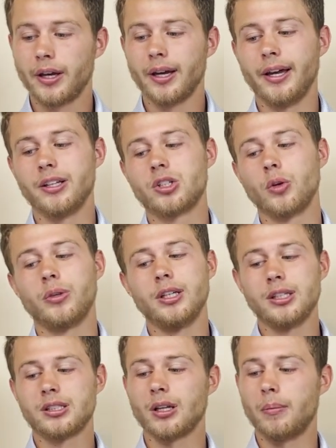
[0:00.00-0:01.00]
And so
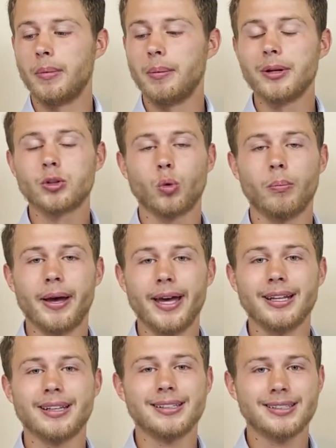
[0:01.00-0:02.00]
these amendments were made
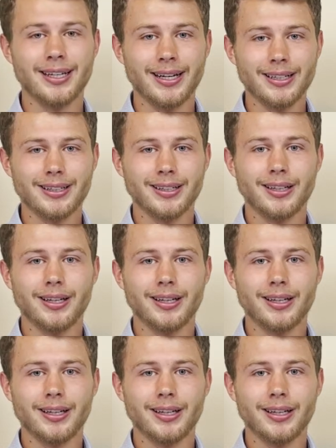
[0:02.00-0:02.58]
in the Senate,